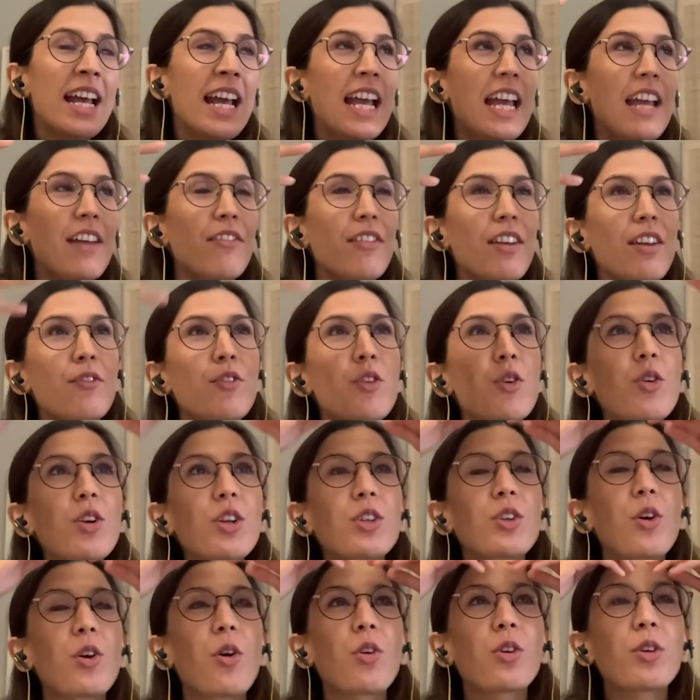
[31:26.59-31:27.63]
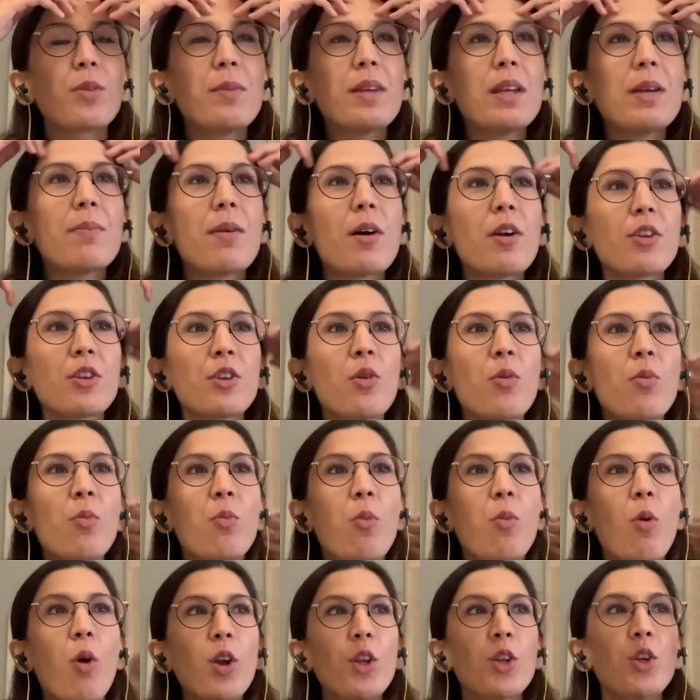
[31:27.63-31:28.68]
If you could talk to me about,
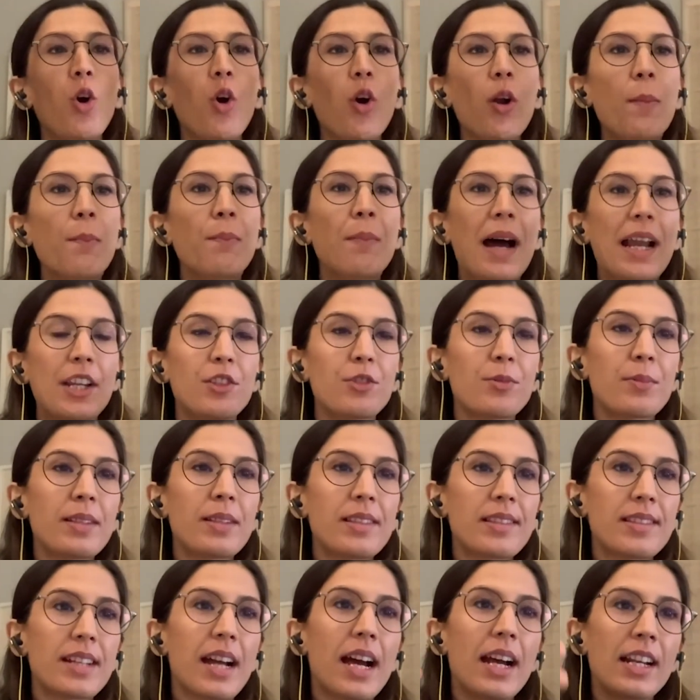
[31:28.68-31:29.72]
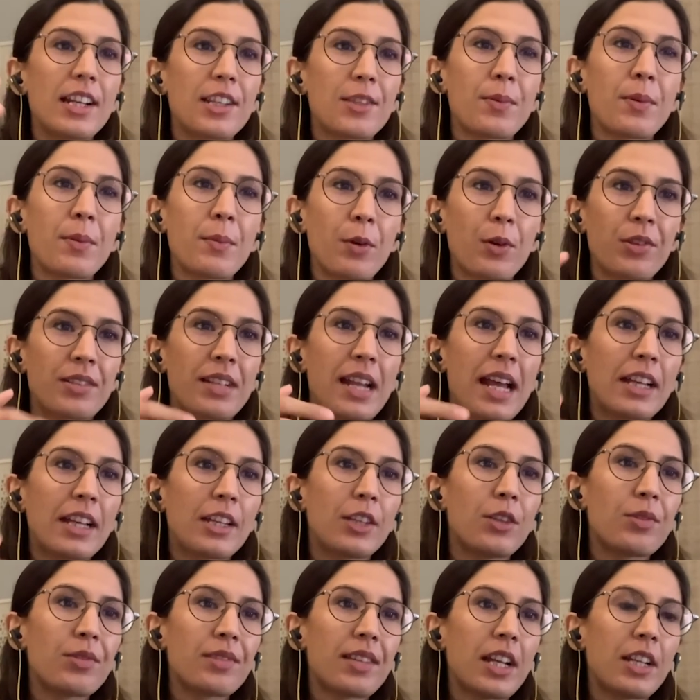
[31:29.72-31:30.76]
what your management style has been, because like you
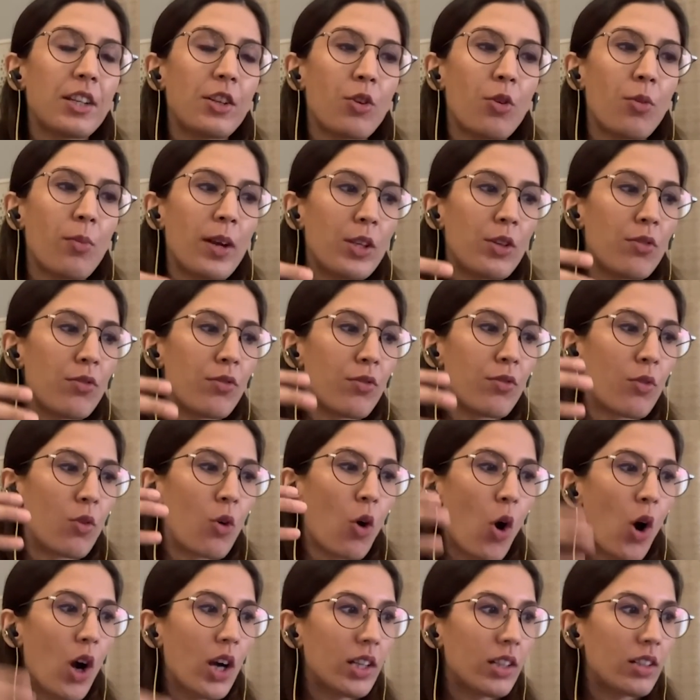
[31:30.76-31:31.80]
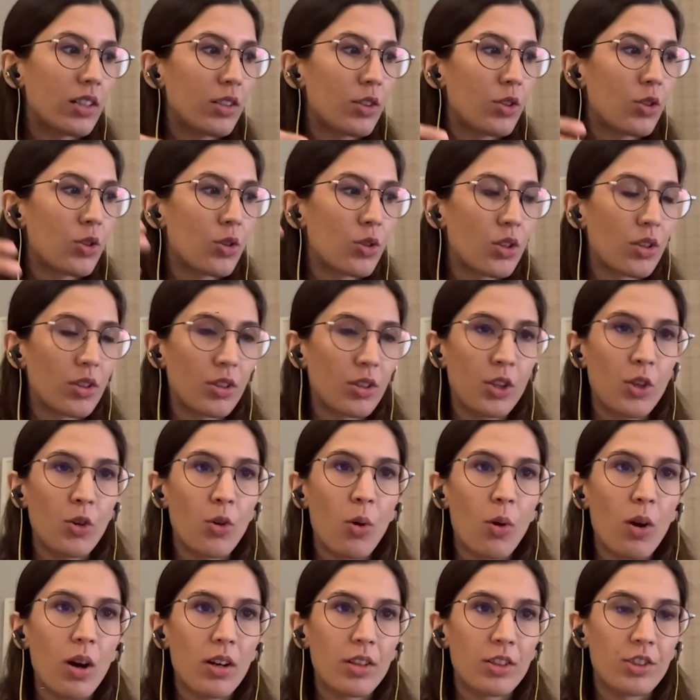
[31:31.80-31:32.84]
said, when you've got
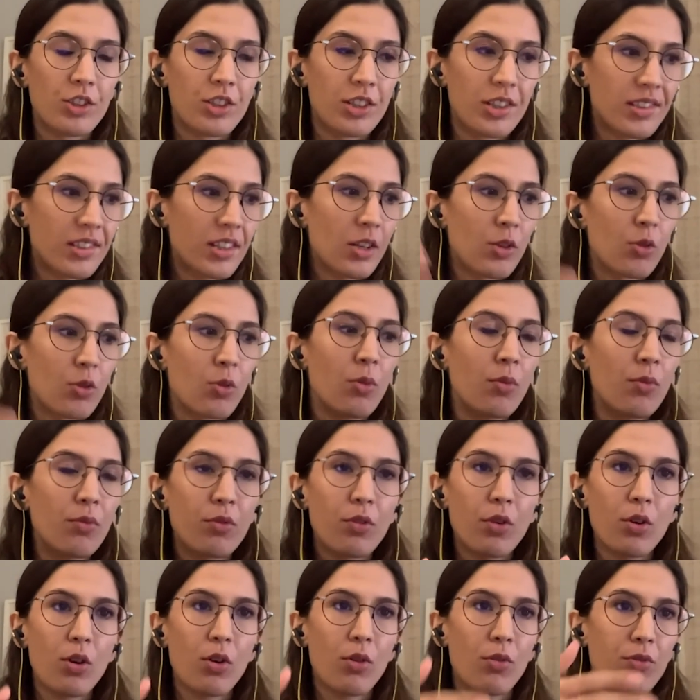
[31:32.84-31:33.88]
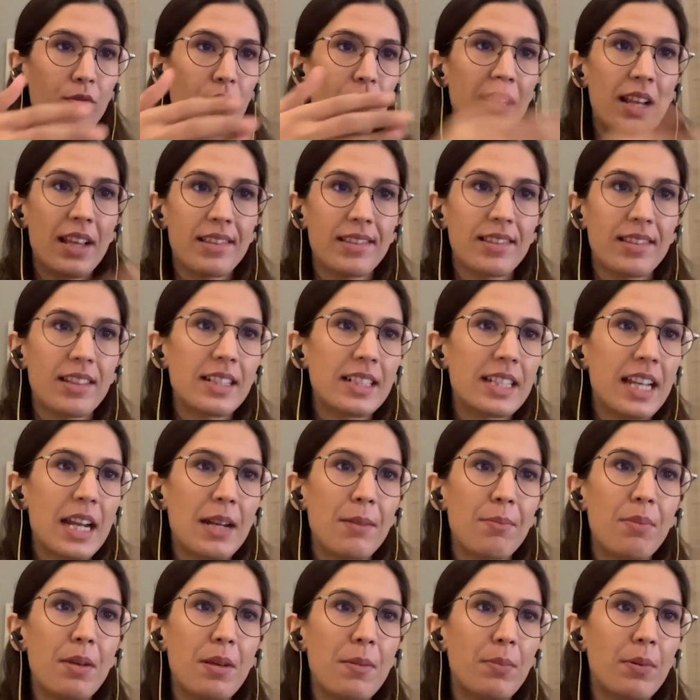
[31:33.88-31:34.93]
just a room full of less than 10
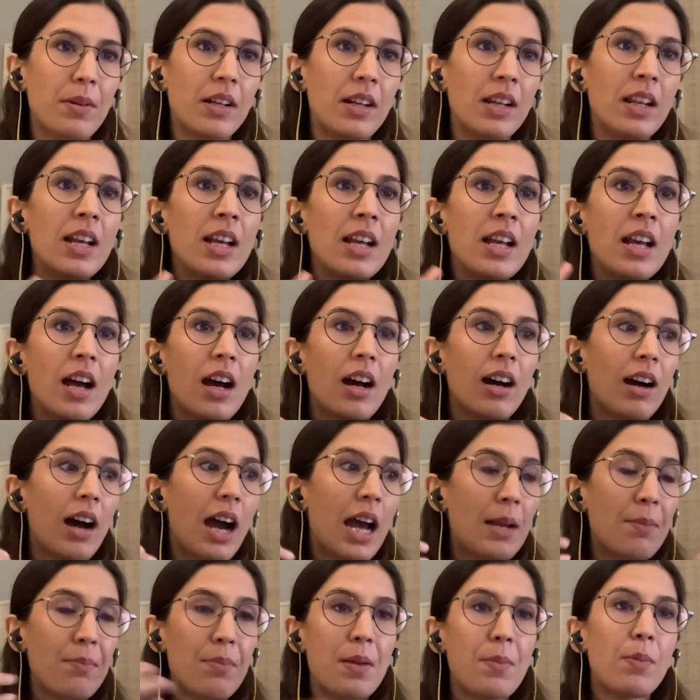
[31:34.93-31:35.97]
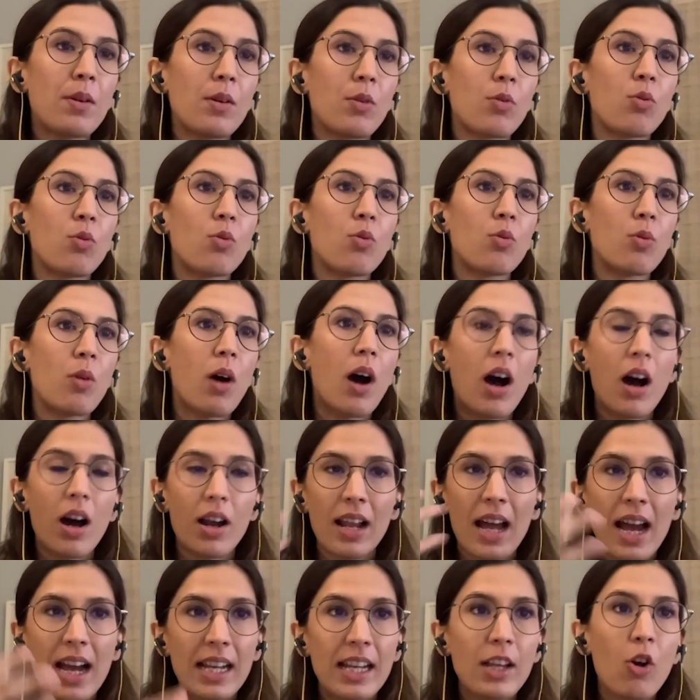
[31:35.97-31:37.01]
people and people who are
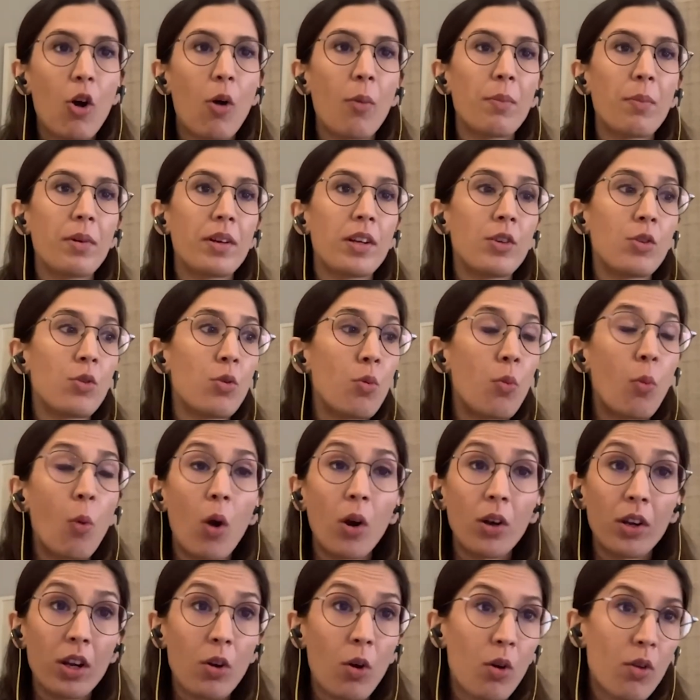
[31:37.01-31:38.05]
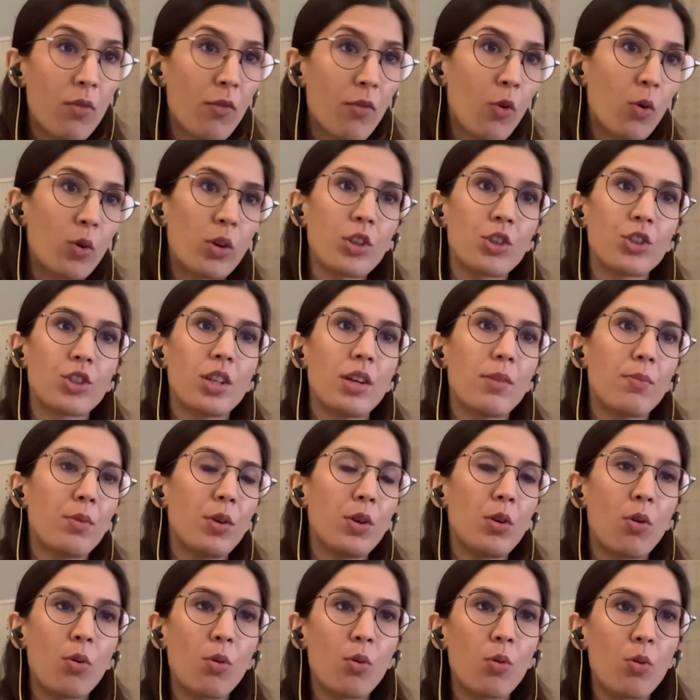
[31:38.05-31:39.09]
highly competent, who want a lot of ownership,
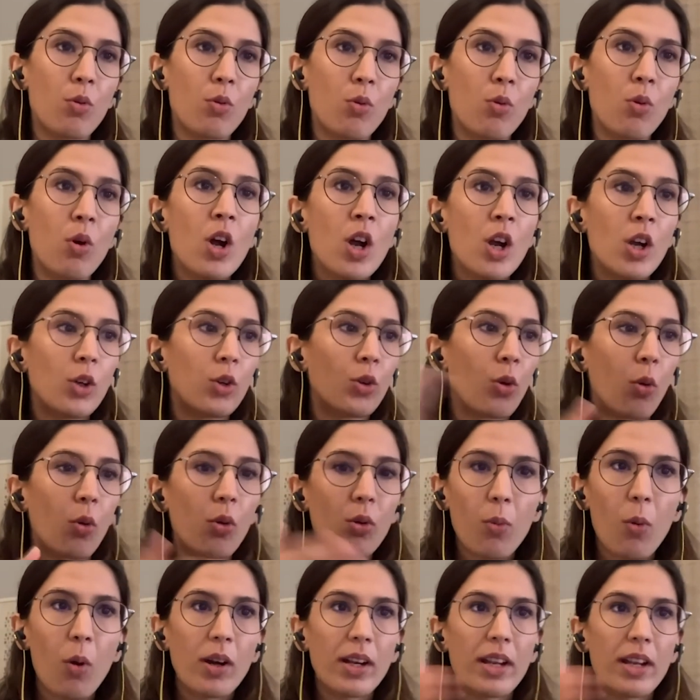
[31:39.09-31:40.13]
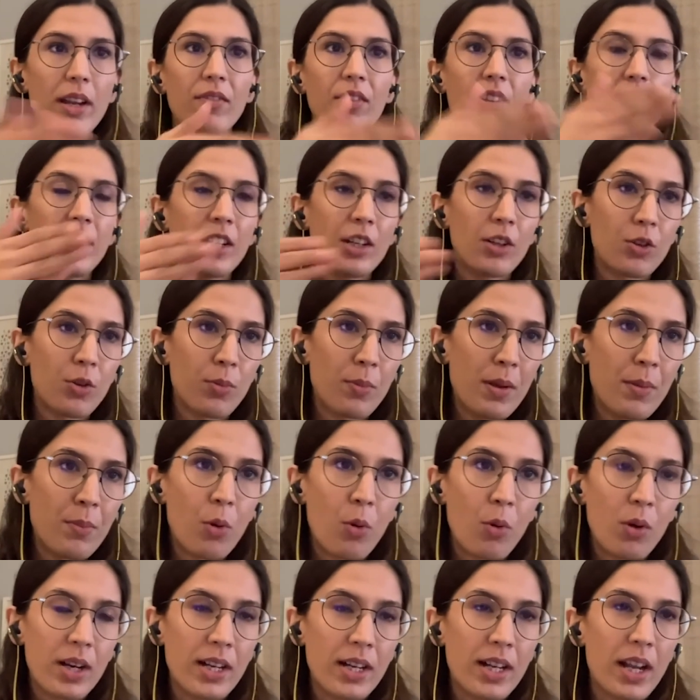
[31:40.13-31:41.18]
who don't want everything to be
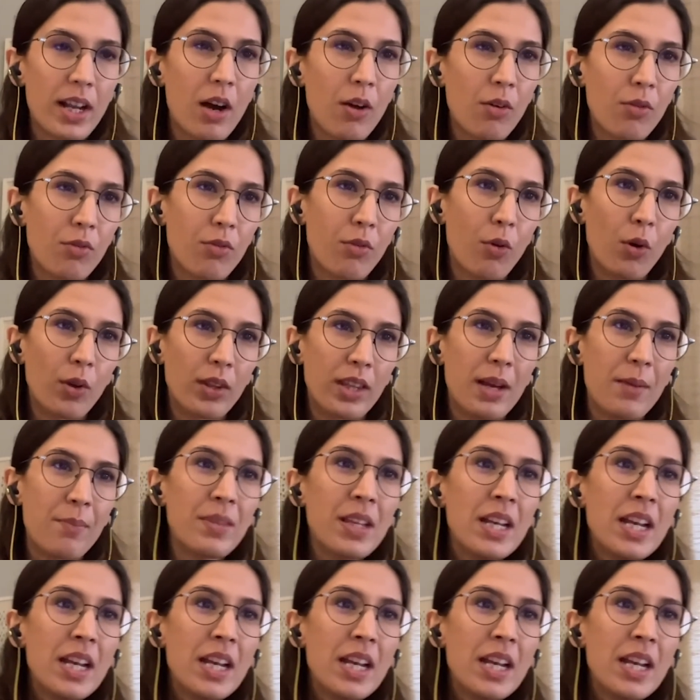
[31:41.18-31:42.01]
broken down for them,